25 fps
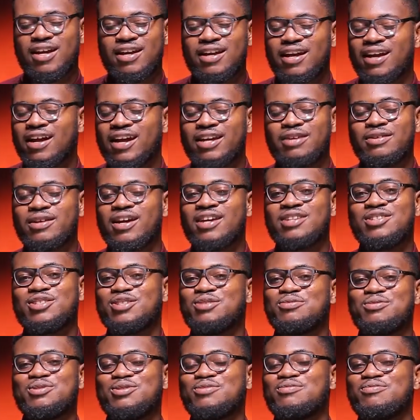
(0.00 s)
I
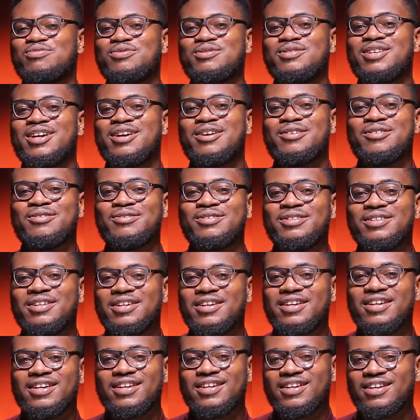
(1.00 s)
just wouldn't put that on.
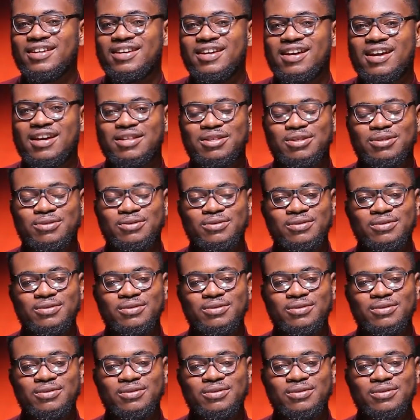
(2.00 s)
At